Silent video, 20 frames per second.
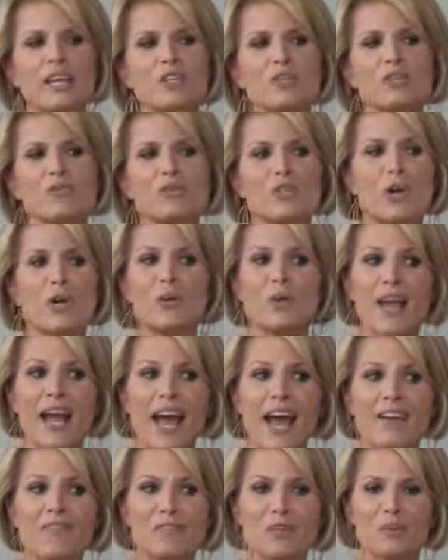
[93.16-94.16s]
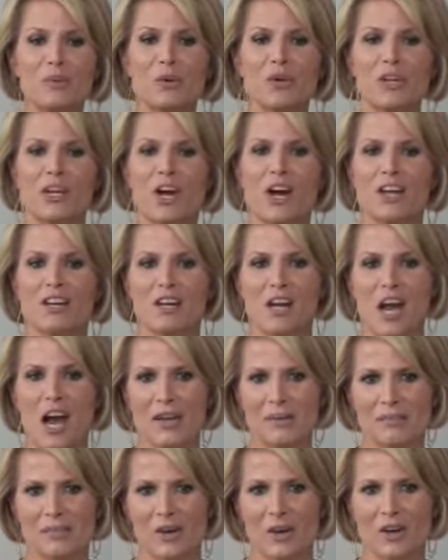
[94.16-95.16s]
because you don't have to put it on a
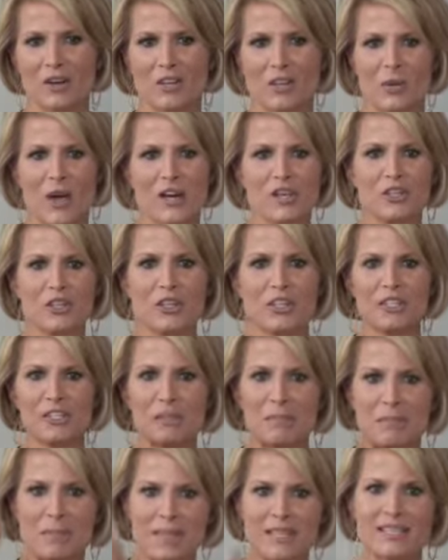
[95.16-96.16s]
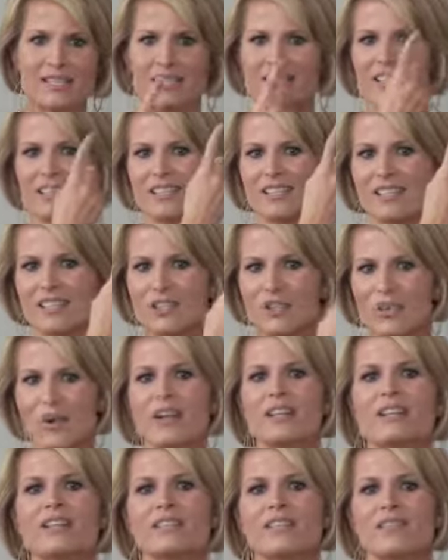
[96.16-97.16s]
cotton ball. You actually just mist it
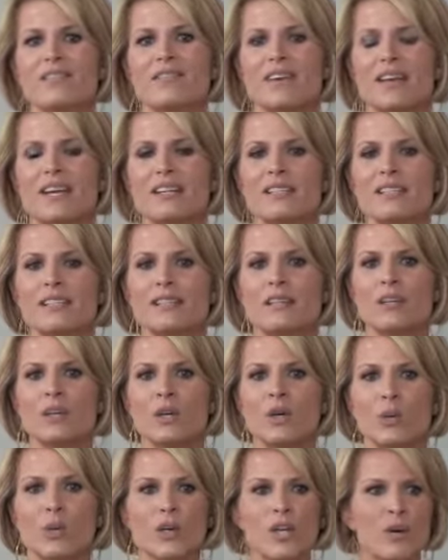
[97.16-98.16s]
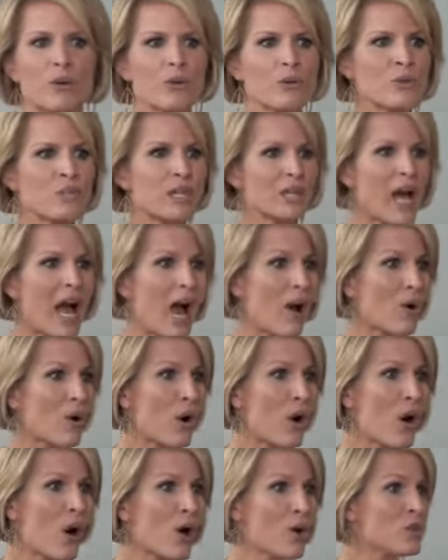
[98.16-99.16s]
directly to the face. We don't use
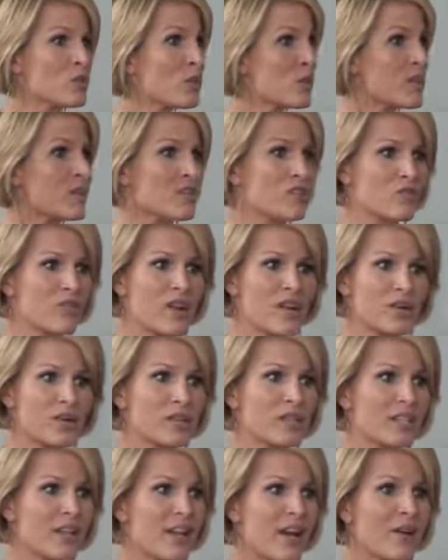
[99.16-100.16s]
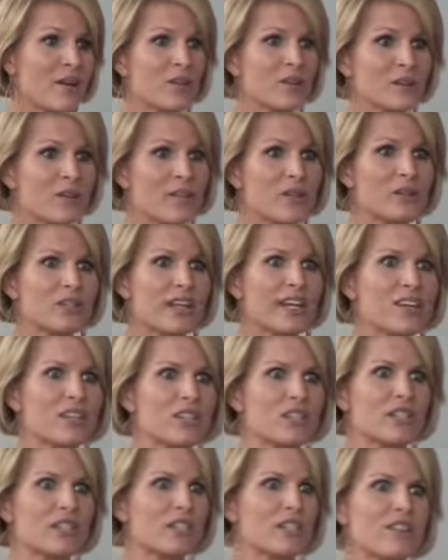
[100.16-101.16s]
alcohol, so it doesn't dry your skin out. You literally, it
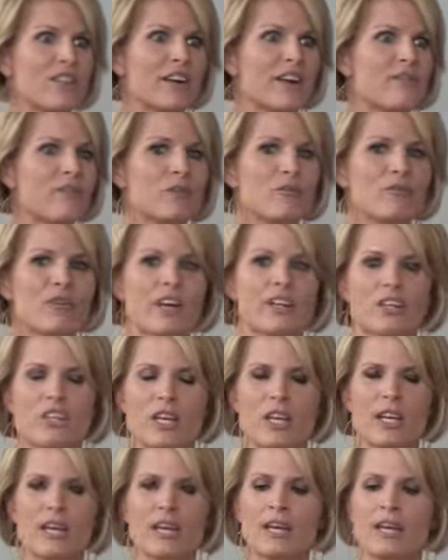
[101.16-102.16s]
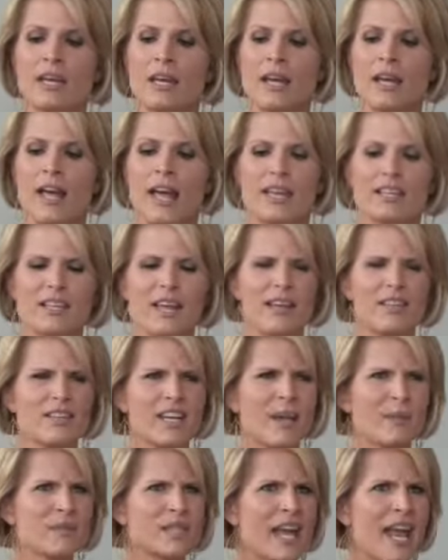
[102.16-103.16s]
just is very refreshing. And a lot of
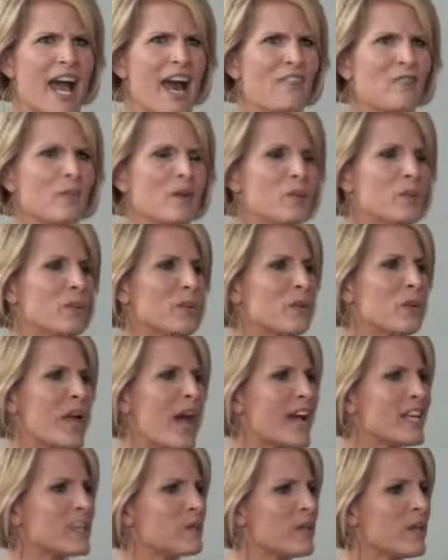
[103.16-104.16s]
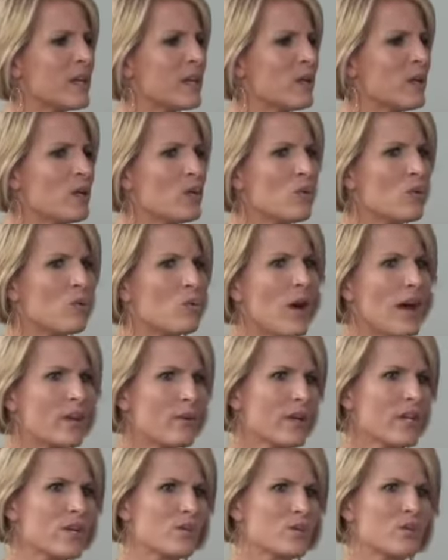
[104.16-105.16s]
times I have people ask me, why
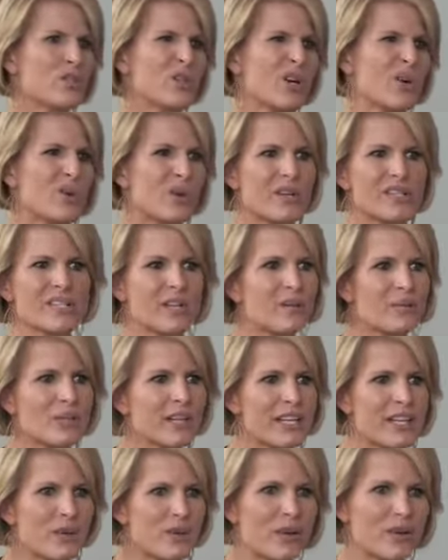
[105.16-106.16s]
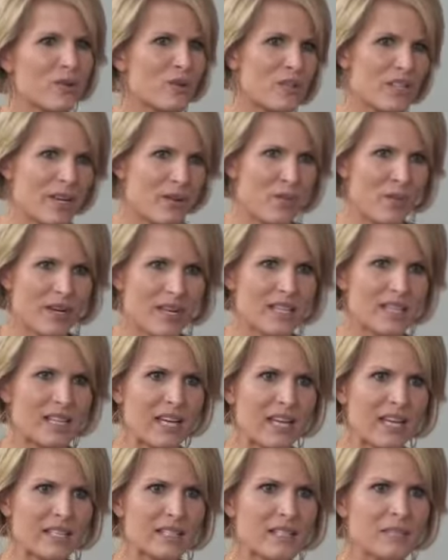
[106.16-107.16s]
do I use a toner? Because I really don't understand what it
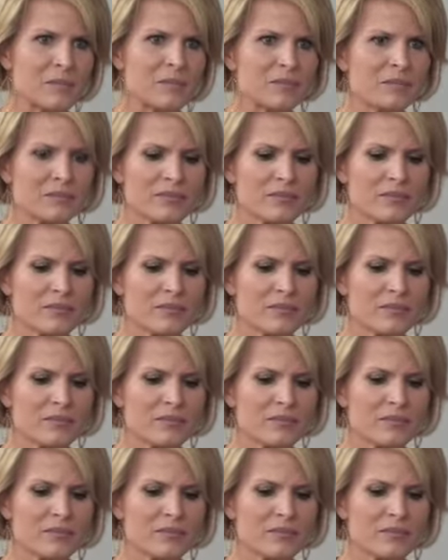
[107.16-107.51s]
does.